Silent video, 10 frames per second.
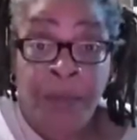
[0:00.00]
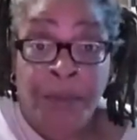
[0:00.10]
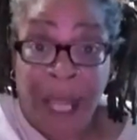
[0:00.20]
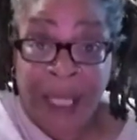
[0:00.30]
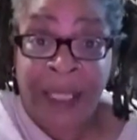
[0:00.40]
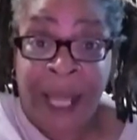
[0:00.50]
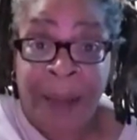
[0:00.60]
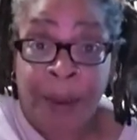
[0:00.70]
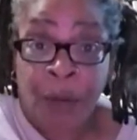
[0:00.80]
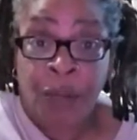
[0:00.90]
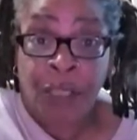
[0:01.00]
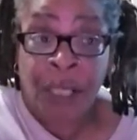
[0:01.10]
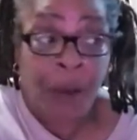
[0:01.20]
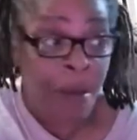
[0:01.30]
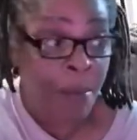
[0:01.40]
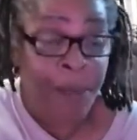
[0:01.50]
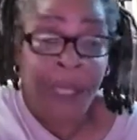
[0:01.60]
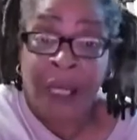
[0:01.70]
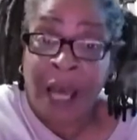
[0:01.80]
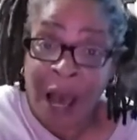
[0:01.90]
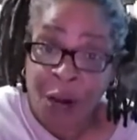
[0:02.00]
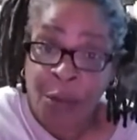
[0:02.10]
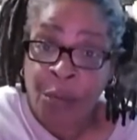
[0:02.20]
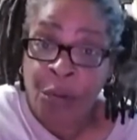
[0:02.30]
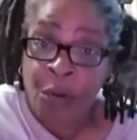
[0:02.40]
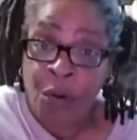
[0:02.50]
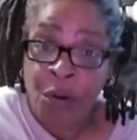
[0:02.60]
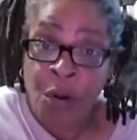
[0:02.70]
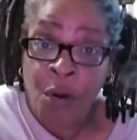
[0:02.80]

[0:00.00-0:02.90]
making that person be accountable